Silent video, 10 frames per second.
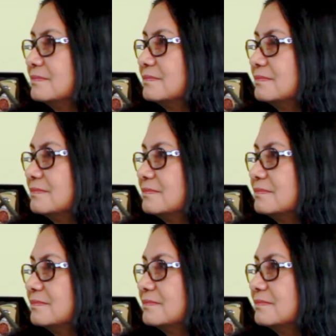
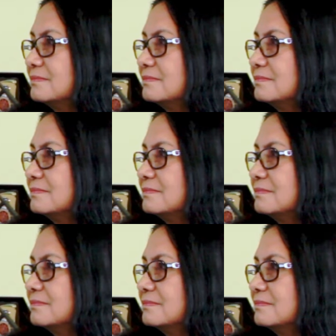
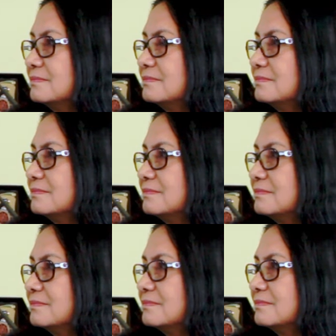
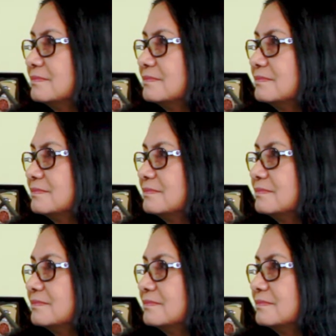
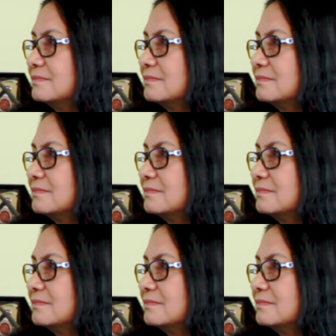This person isn't speaking.